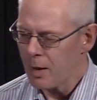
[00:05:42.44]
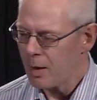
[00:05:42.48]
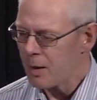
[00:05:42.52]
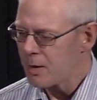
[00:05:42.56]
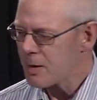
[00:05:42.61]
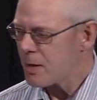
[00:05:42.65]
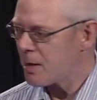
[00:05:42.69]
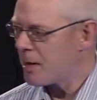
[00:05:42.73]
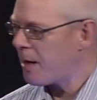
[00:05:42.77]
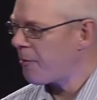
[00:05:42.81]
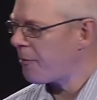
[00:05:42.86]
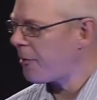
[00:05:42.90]

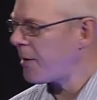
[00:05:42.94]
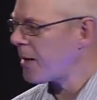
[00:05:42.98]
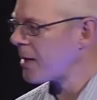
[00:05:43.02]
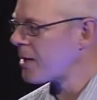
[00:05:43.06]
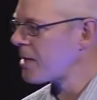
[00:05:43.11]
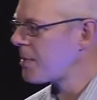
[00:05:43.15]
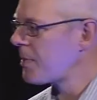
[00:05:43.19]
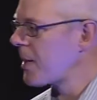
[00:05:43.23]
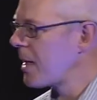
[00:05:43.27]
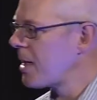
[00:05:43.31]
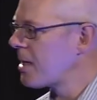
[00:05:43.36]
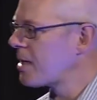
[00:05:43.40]
So
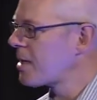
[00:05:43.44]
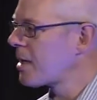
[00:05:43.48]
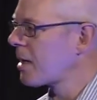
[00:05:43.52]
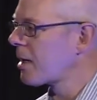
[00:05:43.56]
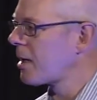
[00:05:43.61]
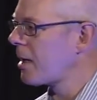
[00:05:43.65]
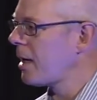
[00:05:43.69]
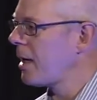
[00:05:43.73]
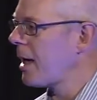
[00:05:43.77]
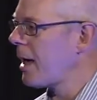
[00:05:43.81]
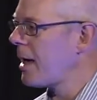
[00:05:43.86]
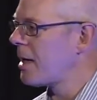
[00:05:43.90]
Netflix
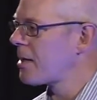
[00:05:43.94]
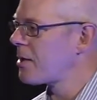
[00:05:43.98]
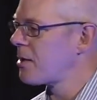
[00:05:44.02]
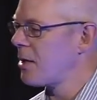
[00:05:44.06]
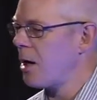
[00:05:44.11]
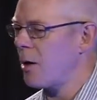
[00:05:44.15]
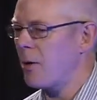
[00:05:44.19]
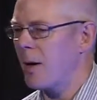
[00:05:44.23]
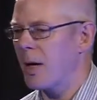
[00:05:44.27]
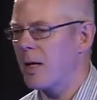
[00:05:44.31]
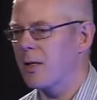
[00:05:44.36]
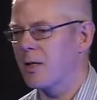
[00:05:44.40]
basically has
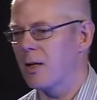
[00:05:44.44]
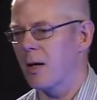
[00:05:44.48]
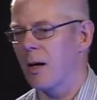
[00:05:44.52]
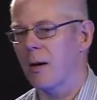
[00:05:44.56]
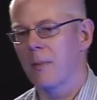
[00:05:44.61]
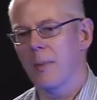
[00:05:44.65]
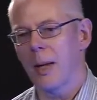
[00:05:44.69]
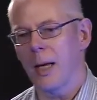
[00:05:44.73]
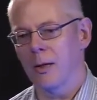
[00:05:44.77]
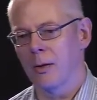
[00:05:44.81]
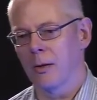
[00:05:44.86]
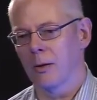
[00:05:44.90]
no HR
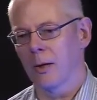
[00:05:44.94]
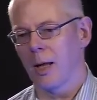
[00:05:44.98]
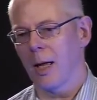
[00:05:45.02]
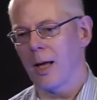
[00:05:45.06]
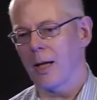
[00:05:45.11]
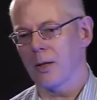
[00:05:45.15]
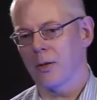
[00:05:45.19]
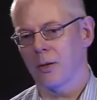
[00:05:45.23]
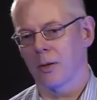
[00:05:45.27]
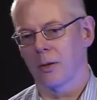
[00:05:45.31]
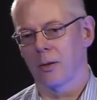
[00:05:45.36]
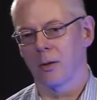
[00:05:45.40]
manual
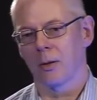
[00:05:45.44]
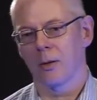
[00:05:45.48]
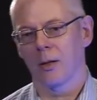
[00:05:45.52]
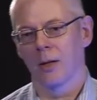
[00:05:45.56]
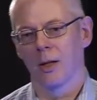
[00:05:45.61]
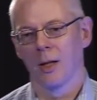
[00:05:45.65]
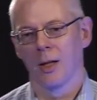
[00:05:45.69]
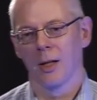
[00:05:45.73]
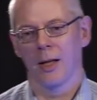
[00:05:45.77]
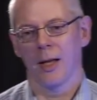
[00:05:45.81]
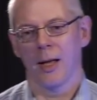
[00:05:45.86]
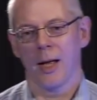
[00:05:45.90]
at all.
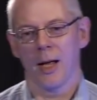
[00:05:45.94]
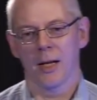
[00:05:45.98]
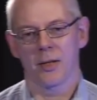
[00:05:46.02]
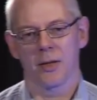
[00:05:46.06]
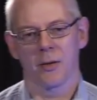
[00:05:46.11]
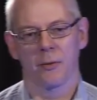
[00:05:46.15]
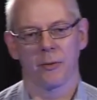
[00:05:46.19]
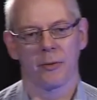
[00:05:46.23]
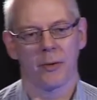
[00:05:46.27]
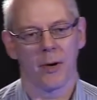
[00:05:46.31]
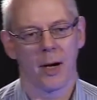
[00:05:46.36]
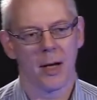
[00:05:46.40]
It has
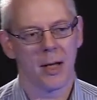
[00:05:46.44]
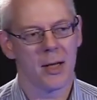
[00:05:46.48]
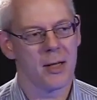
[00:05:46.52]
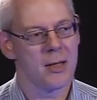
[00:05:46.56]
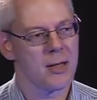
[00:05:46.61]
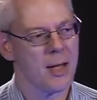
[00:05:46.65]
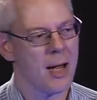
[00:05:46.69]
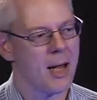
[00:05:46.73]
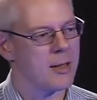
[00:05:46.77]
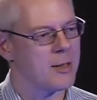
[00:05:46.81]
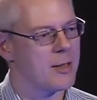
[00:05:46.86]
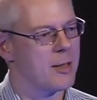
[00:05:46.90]
a
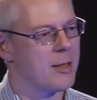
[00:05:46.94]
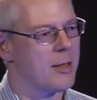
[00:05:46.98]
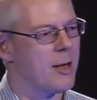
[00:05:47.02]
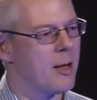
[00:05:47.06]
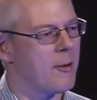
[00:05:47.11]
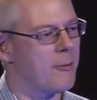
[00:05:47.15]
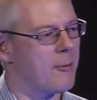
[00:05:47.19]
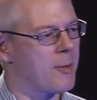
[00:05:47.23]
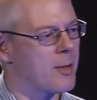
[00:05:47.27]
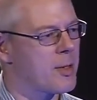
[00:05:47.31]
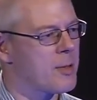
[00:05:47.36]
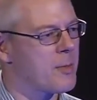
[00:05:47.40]
phrase, act in
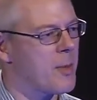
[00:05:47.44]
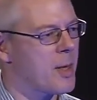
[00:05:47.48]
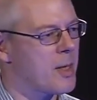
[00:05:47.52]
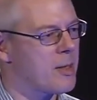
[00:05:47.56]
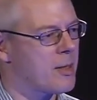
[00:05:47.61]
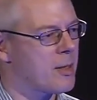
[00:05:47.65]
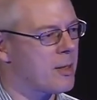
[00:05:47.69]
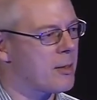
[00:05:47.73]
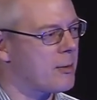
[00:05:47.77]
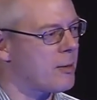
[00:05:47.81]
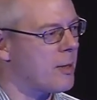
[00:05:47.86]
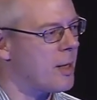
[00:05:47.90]
Netflix
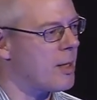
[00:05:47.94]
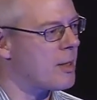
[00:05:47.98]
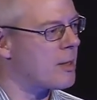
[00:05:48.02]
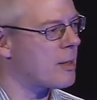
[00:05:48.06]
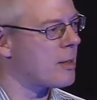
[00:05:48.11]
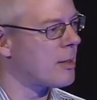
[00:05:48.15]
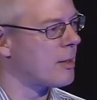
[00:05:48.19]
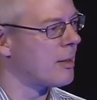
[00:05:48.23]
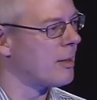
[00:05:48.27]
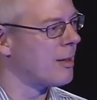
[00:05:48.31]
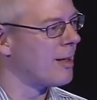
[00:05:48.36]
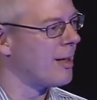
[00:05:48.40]
best
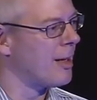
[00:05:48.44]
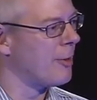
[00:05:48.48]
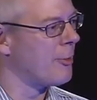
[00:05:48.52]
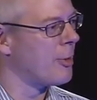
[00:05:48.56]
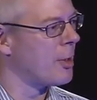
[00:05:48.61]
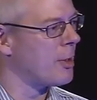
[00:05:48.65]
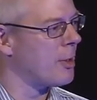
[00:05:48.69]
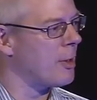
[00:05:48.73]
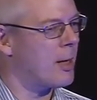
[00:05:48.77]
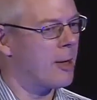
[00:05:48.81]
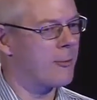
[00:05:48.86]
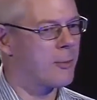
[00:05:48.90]
interest. If
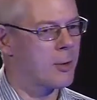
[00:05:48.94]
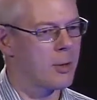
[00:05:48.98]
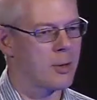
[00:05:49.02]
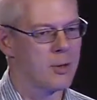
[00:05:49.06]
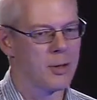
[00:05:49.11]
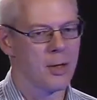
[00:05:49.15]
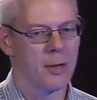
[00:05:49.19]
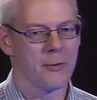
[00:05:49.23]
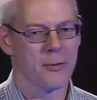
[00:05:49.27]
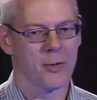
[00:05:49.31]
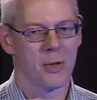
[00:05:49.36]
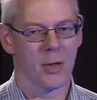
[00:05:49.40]
you don't have good
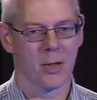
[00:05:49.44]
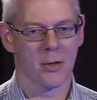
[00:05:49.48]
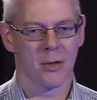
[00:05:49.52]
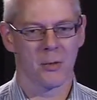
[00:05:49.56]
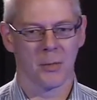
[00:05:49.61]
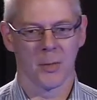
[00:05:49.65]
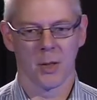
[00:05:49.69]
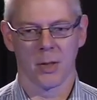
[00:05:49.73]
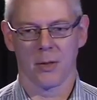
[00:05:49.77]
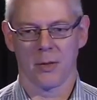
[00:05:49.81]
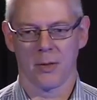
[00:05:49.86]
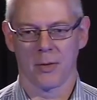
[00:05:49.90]
enough
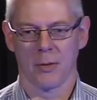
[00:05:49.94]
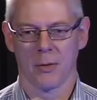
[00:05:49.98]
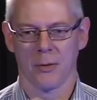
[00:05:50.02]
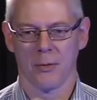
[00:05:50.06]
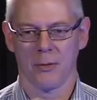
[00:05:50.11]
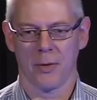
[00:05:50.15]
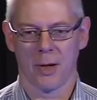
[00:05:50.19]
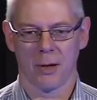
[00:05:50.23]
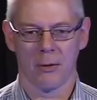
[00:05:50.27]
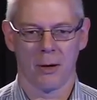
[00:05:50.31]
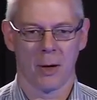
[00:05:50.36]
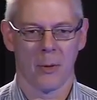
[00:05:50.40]
judgment to
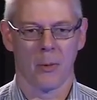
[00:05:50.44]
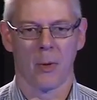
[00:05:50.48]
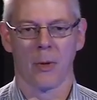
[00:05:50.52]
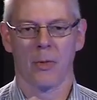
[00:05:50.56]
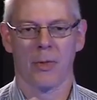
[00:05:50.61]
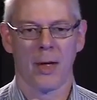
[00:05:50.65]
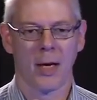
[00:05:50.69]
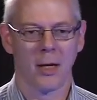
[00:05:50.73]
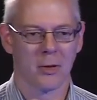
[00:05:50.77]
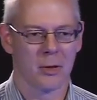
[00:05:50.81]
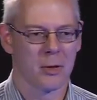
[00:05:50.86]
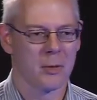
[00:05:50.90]
figure out what
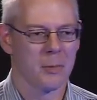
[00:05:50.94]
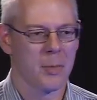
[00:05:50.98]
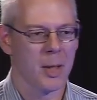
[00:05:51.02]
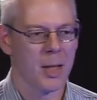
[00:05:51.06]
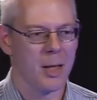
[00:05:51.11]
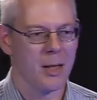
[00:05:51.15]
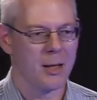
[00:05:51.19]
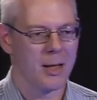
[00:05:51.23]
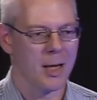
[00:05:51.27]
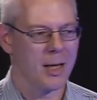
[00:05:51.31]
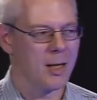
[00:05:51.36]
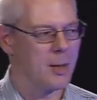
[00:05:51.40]
that should
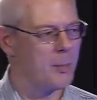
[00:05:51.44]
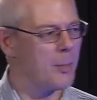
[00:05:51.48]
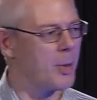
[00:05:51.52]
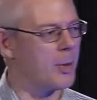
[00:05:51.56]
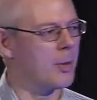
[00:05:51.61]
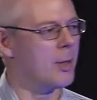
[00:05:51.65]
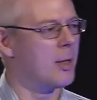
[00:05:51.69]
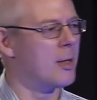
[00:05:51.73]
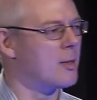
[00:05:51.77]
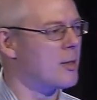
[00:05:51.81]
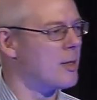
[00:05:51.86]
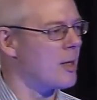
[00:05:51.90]
be at any
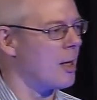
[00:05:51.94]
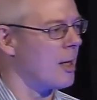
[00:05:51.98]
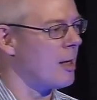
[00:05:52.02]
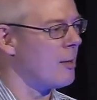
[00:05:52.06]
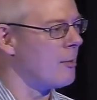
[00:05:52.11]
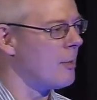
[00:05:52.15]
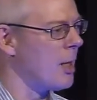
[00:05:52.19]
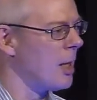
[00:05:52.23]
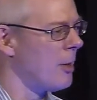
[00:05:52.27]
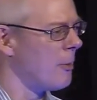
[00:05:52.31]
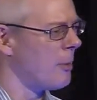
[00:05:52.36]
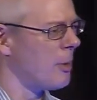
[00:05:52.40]
point in
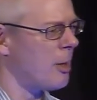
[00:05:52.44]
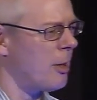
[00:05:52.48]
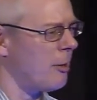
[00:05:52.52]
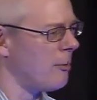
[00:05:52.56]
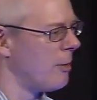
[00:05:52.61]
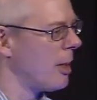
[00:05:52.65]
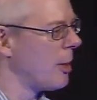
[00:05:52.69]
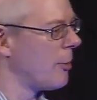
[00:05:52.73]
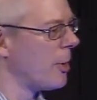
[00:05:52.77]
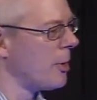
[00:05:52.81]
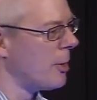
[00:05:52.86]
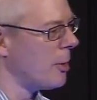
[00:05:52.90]
time, we don't
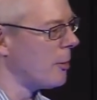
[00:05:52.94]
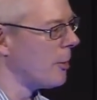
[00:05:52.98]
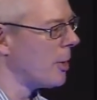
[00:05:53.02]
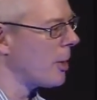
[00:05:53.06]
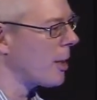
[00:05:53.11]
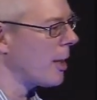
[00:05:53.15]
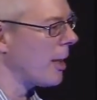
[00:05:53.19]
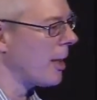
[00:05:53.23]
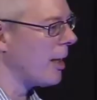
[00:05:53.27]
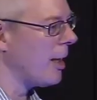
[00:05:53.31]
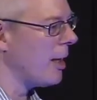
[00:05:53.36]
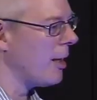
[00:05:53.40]
really want you
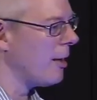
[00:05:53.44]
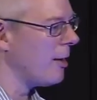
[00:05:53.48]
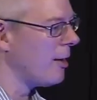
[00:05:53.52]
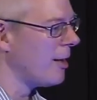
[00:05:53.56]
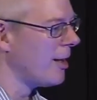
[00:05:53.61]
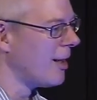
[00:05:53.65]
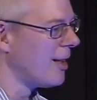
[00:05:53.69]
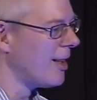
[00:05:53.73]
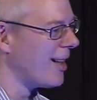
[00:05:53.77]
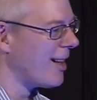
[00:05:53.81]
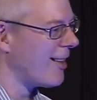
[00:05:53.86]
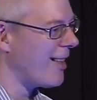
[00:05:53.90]
working here.
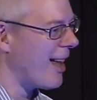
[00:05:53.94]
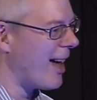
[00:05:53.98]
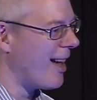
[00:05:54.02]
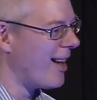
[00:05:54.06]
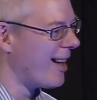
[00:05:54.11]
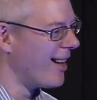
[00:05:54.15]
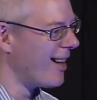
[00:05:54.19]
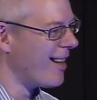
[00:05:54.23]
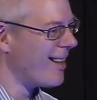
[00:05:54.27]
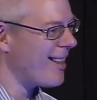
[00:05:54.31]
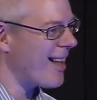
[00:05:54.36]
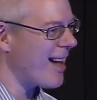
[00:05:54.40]
And
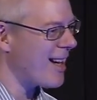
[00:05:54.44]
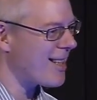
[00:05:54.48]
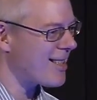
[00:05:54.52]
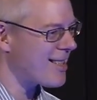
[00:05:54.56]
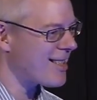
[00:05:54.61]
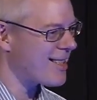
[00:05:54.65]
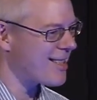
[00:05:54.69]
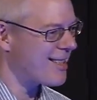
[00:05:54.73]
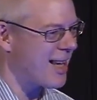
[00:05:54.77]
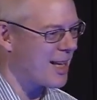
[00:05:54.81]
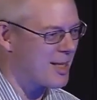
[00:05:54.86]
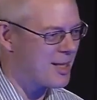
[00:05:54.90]

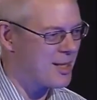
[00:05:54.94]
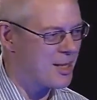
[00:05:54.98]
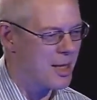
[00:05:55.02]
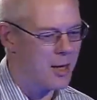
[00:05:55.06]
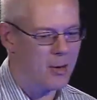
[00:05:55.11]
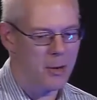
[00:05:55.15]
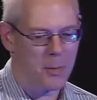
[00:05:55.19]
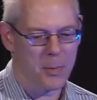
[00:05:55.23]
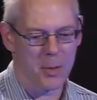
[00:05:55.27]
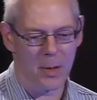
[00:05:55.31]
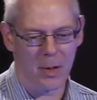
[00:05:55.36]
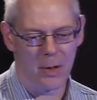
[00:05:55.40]
that's
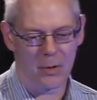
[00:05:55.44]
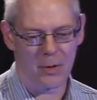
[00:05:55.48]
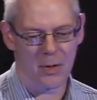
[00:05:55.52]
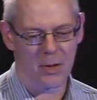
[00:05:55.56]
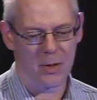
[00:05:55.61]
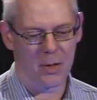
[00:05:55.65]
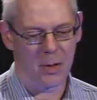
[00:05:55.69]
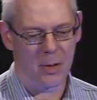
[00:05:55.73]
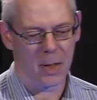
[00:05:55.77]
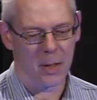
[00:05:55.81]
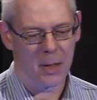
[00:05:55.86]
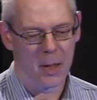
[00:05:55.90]
their approach
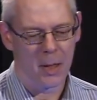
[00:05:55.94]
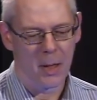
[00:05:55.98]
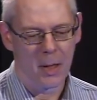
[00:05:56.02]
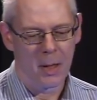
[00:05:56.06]
to it.